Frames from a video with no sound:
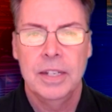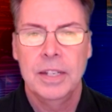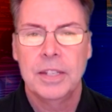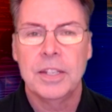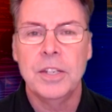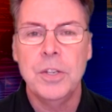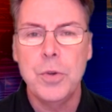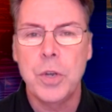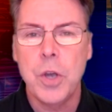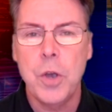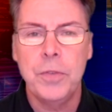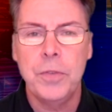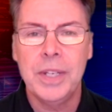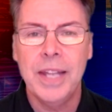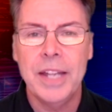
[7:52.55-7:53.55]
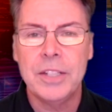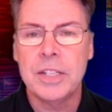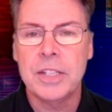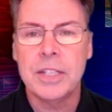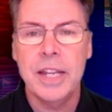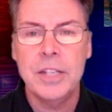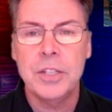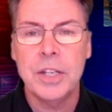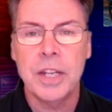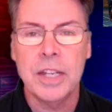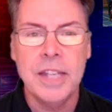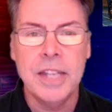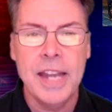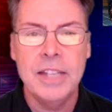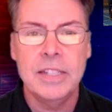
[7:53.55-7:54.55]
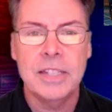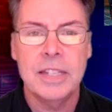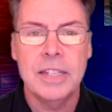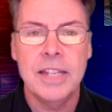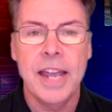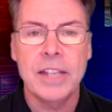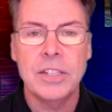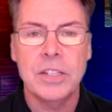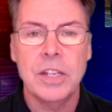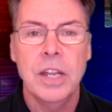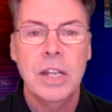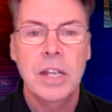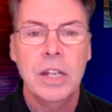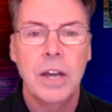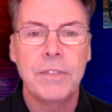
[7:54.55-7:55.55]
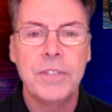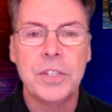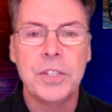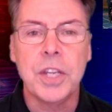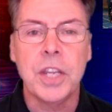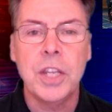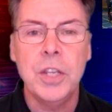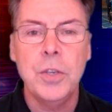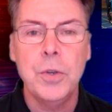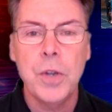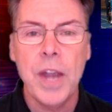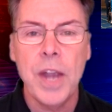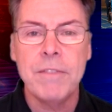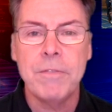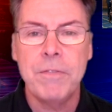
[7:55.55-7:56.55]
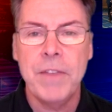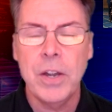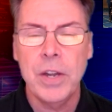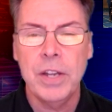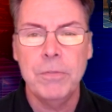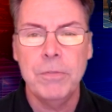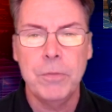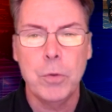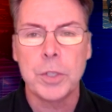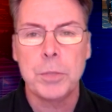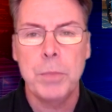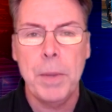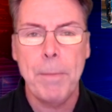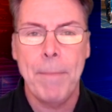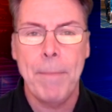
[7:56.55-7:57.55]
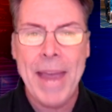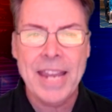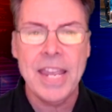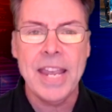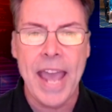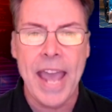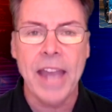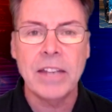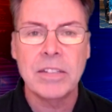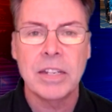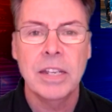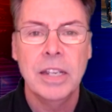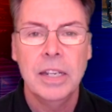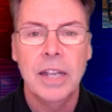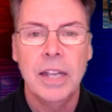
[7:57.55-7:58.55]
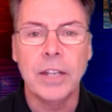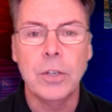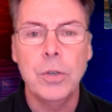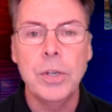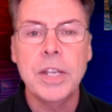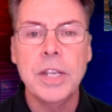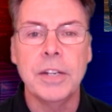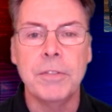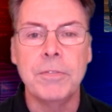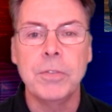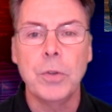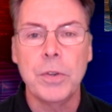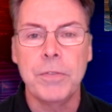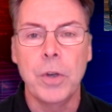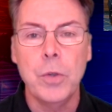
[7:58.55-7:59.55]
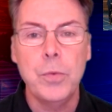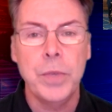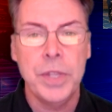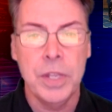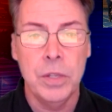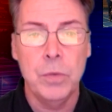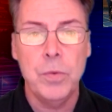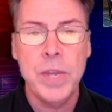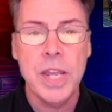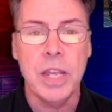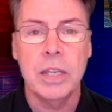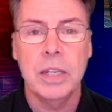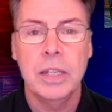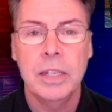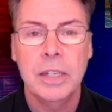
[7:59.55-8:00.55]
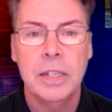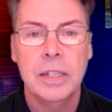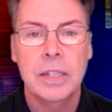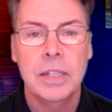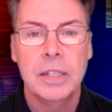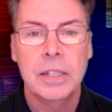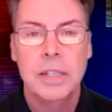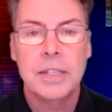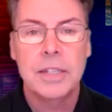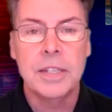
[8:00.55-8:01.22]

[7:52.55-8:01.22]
The new COVID legislation contains the text of the Secure and Fair Enforcement Banking Act and could get a floor vote within the week. The